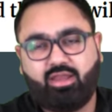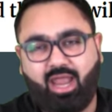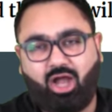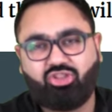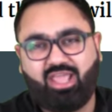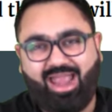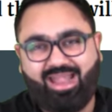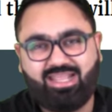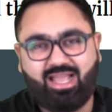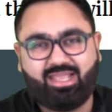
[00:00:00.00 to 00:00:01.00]
Now the
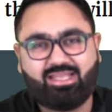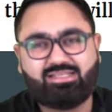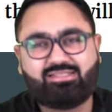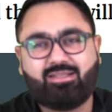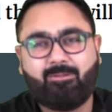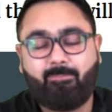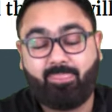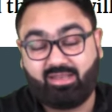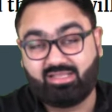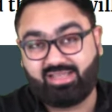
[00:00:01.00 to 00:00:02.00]
idea is
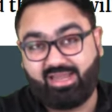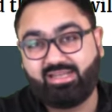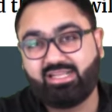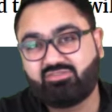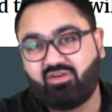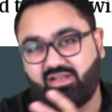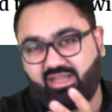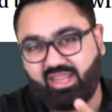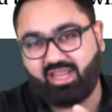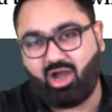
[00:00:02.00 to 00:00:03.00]
that the scientists will
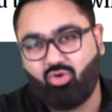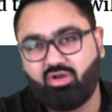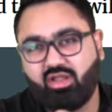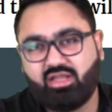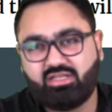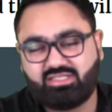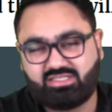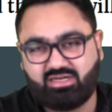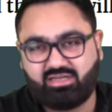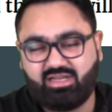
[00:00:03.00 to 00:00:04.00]
take out
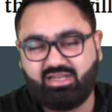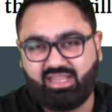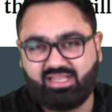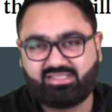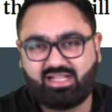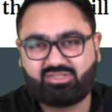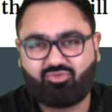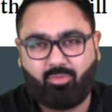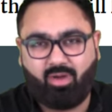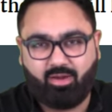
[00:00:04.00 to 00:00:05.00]
certain T cells
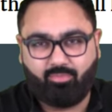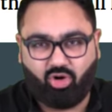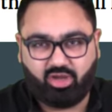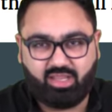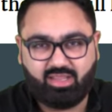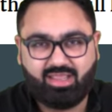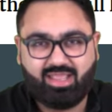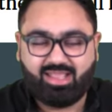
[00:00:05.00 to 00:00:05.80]
from our body.